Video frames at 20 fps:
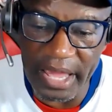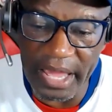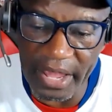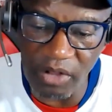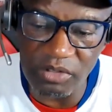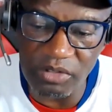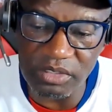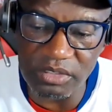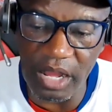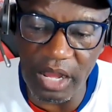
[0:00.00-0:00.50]

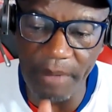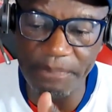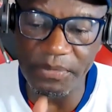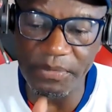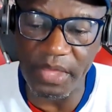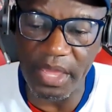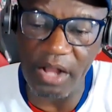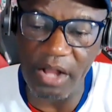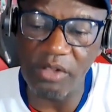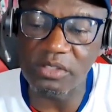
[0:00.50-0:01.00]
held
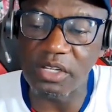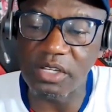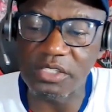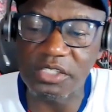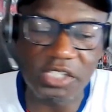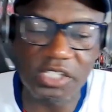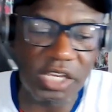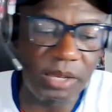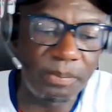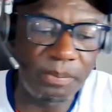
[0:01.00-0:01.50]
the
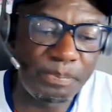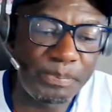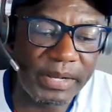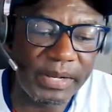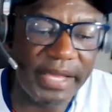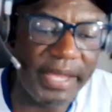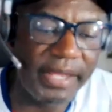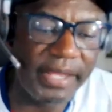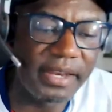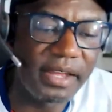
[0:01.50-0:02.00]
team
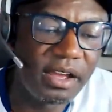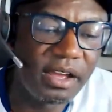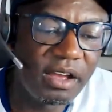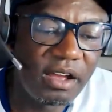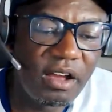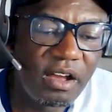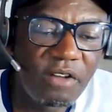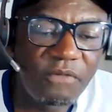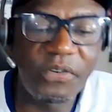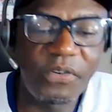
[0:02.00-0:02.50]
plane
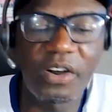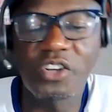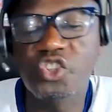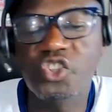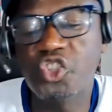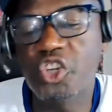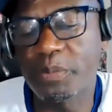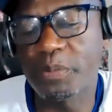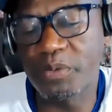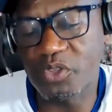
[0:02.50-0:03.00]
for a
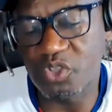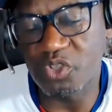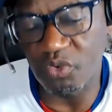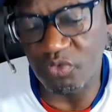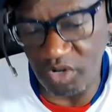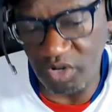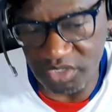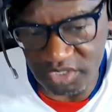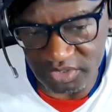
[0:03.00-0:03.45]
trip to